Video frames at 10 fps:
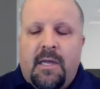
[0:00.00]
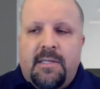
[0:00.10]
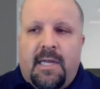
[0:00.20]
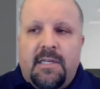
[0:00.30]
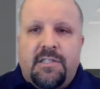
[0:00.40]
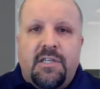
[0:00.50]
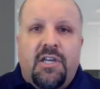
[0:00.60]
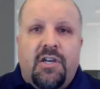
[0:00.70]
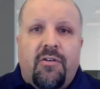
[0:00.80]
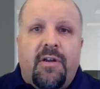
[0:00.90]
Data
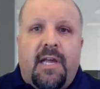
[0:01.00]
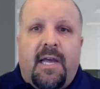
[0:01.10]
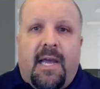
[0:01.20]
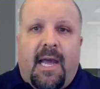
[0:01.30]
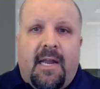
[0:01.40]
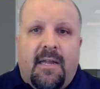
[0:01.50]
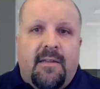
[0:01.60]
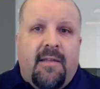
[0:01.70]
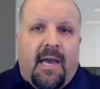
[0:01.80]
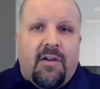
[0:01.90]
security and
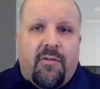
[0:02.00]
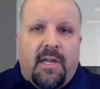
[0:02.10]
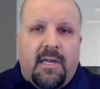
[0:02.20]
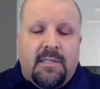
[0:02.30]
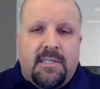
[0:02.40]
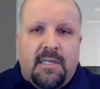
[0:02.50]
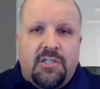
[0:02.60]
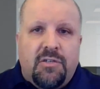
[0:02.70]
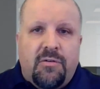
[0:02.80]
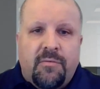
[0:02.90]
integrity is an
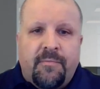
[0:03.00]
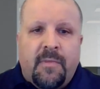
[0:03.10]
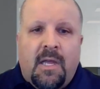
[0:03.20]
issue.